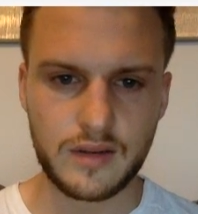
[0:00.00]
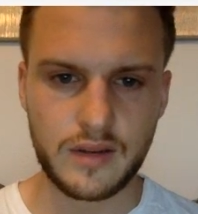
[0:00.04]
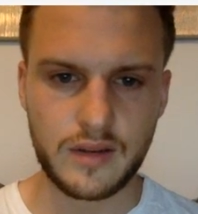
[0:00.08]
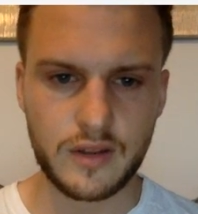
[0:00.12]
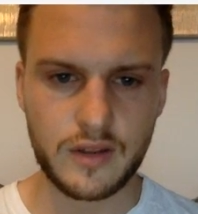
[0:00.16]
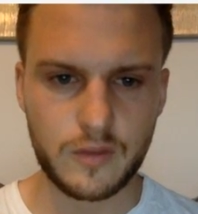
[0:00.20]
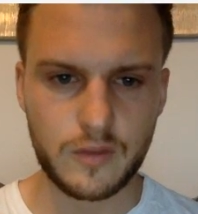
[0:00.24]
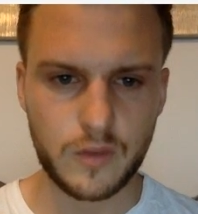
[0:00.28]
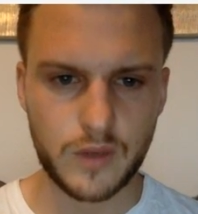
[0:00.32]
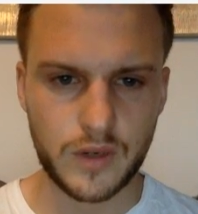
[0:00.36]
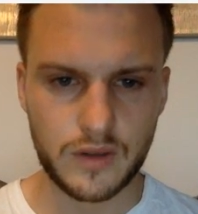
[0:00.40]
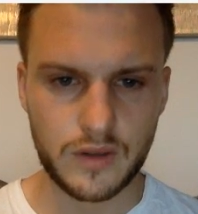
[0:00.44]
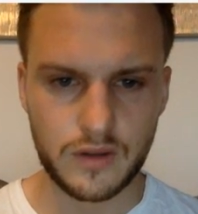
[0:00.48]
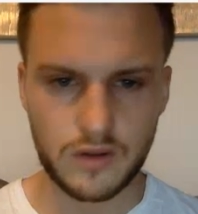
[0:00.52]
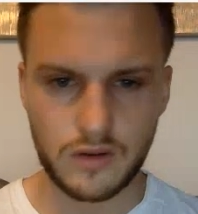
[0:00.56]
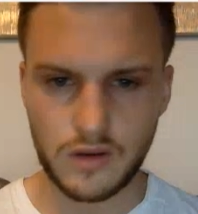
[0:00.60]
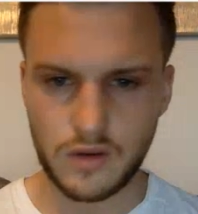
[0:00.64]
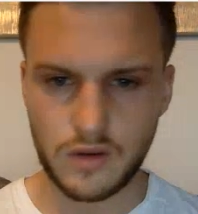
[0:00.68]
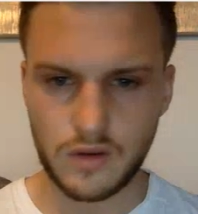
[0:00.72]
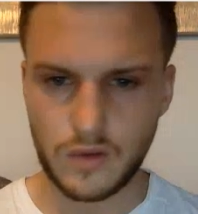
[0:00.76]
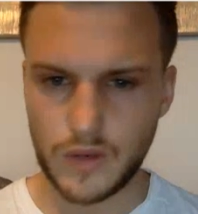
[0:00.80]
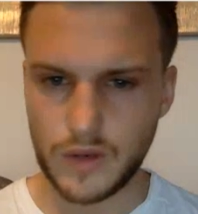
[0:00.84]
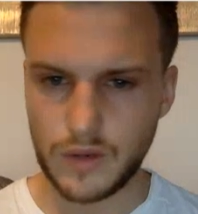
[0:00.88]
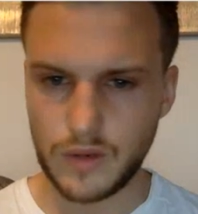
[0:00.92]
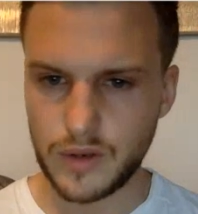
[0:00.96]
This one is
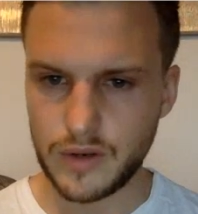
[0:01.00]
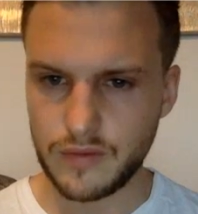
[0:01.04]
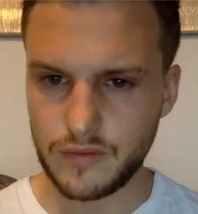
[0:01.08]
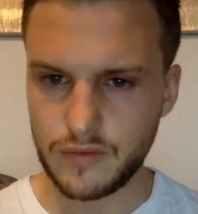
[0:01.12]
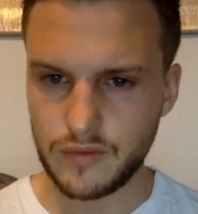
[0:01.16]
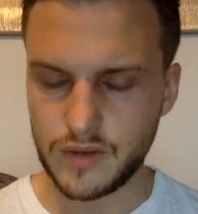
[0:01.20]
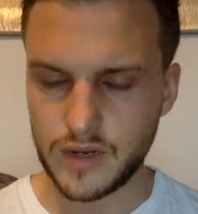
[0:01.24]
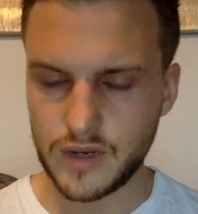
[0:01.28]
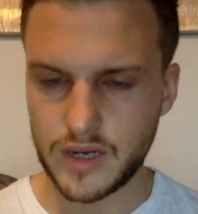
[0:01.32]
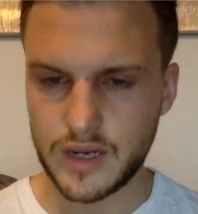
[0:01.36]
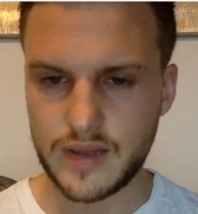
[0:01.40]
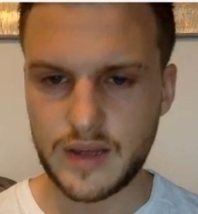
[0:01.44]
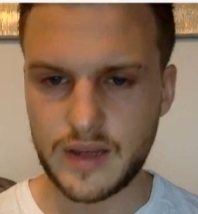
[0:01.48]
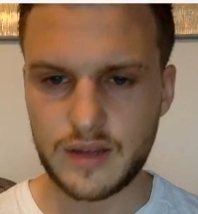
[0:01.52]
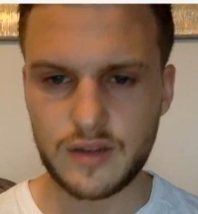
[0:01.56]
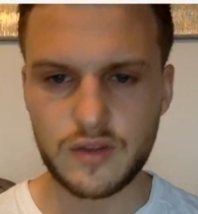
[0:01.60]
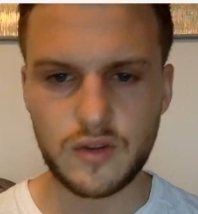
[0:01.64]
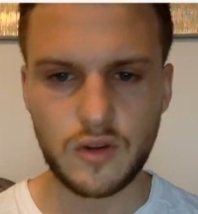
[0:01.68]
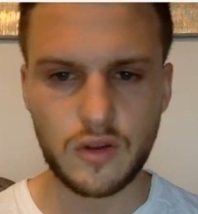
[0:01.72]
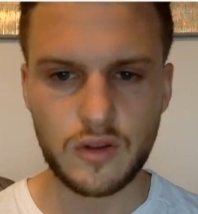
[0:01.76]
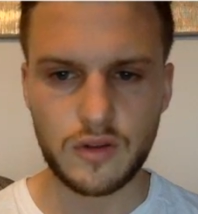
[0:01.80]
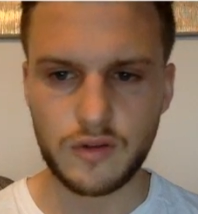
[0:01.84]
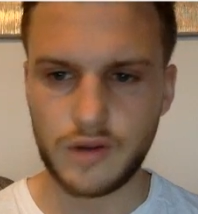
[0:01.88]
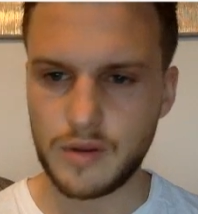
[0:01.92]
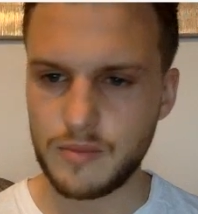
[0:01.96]
doing well. Whatever. Okay, that's
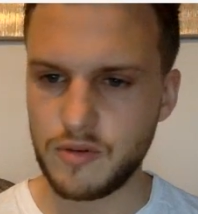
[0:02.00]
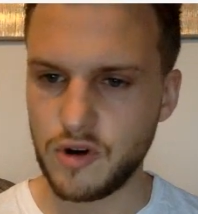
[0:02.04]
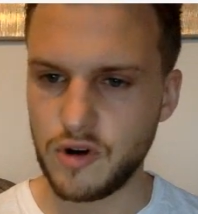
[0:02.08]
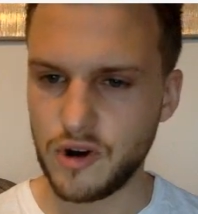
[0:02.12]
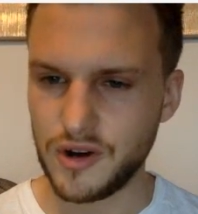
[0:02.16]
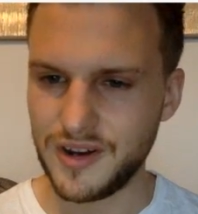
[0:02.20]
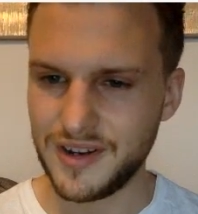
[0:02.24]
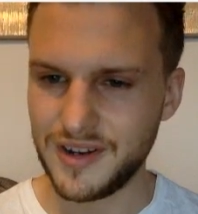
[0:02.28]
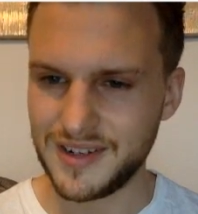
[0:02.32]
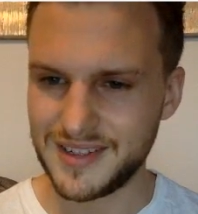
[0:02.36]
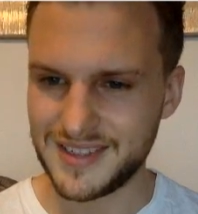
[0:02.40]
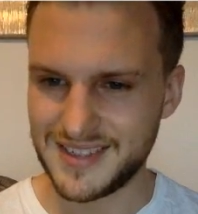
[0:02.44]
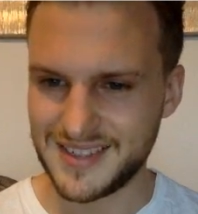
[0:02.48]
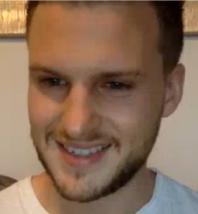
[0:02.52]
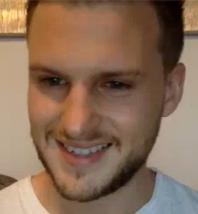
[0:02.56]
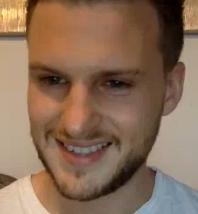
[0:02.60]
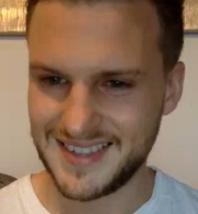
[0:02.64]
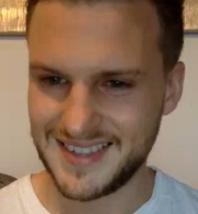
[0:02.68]
not the right product.